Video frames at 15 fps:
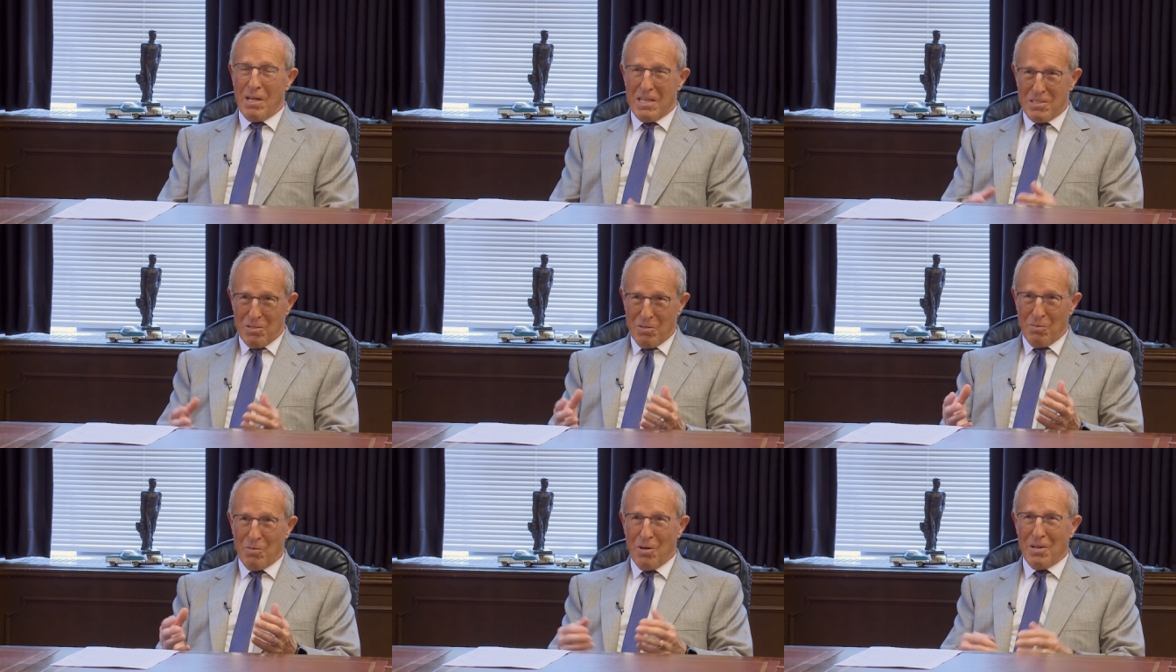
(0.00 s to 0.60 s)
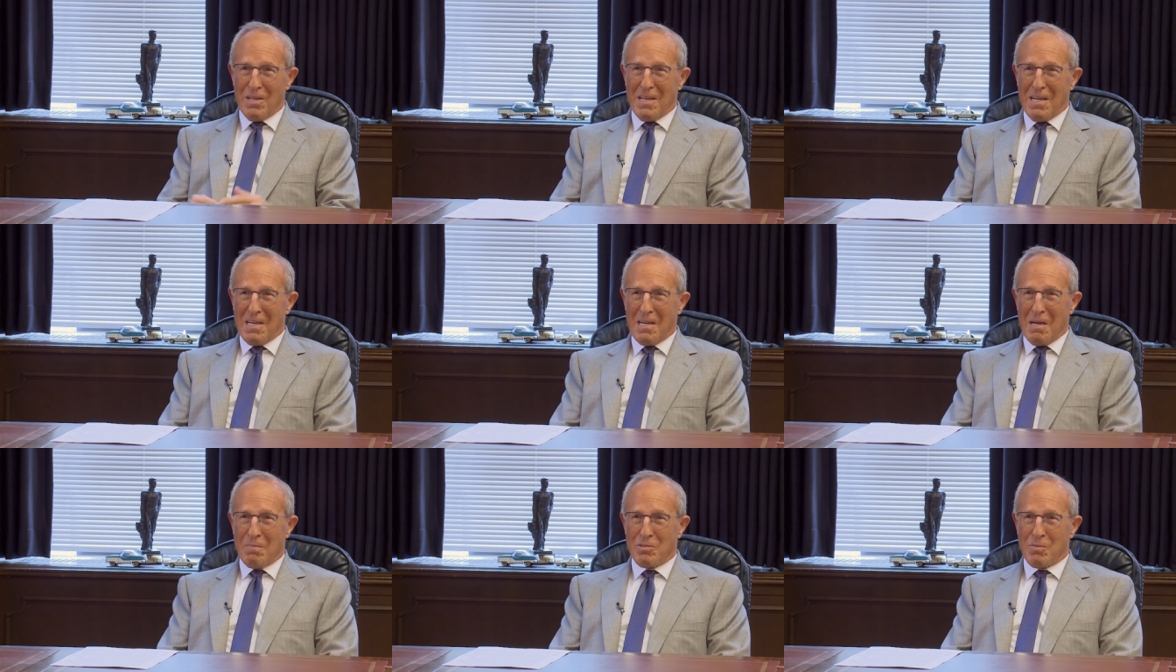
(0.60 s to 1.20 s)
that's where he
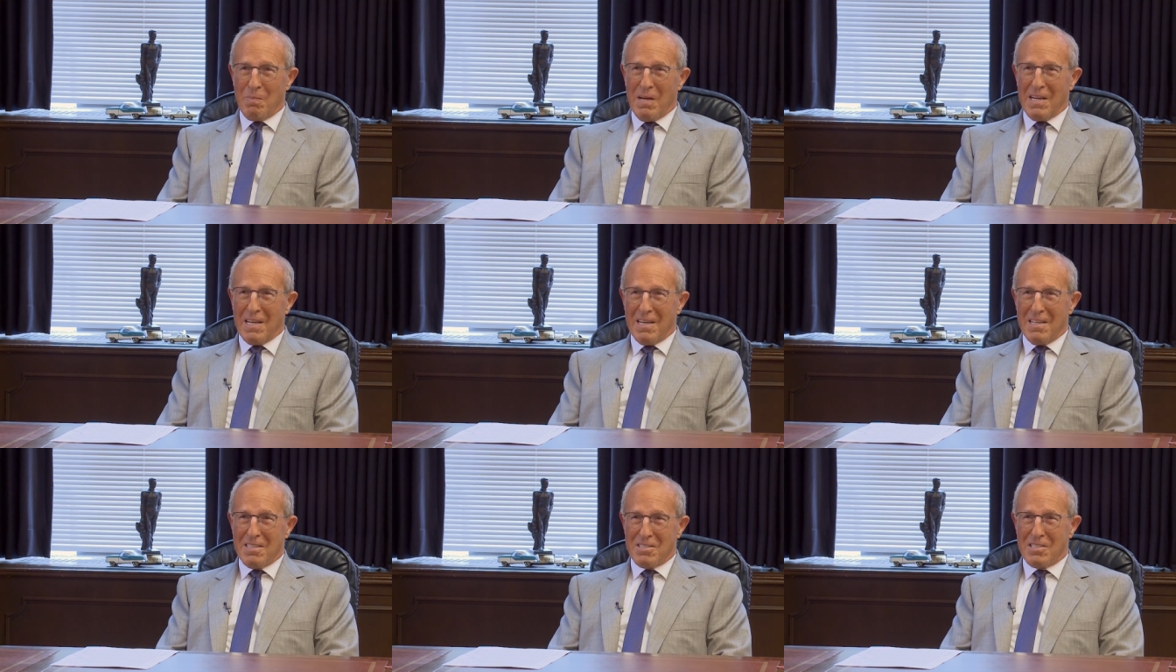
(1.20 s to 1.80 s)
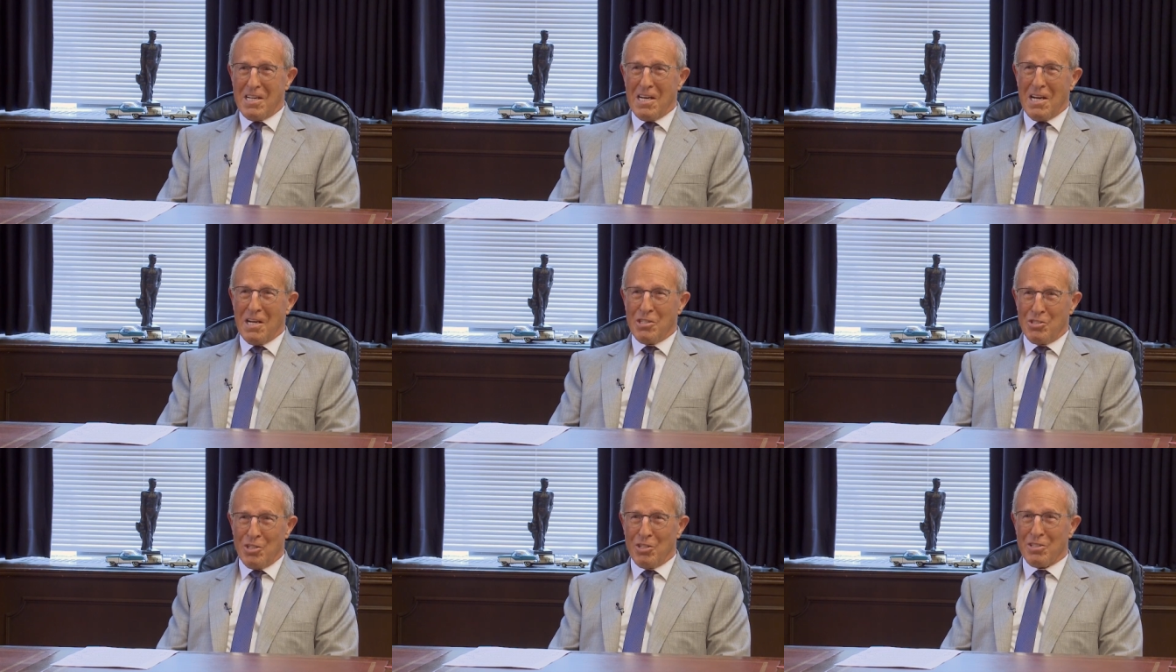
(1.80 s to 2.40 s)
ended up spending his
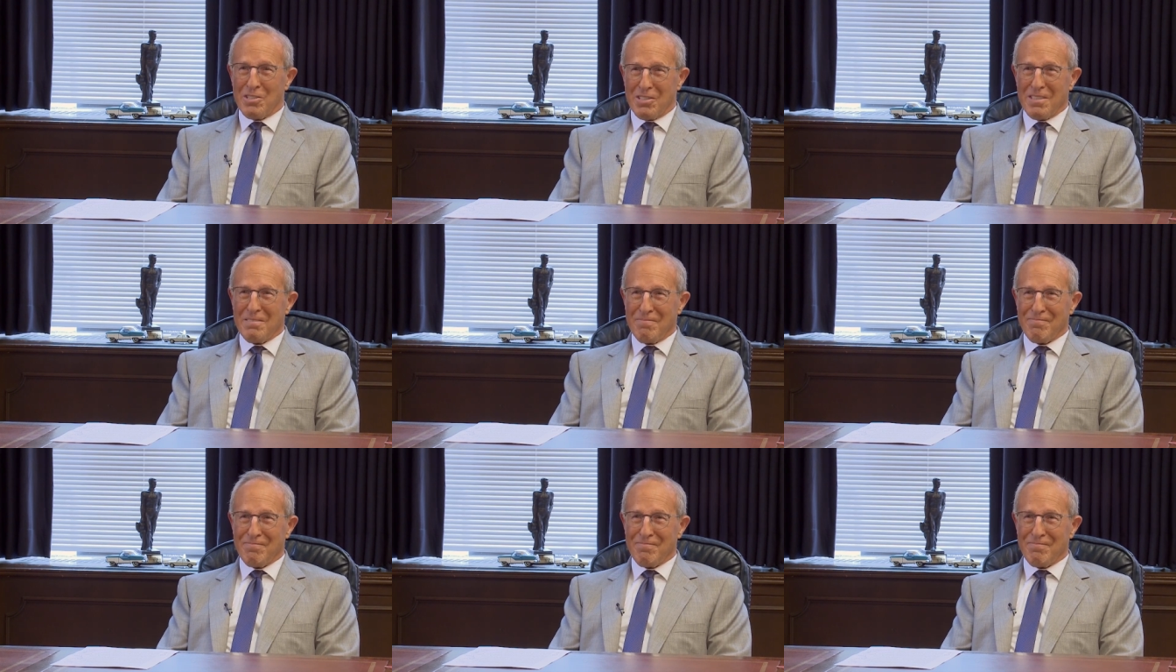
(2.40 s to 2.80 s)
teenage years.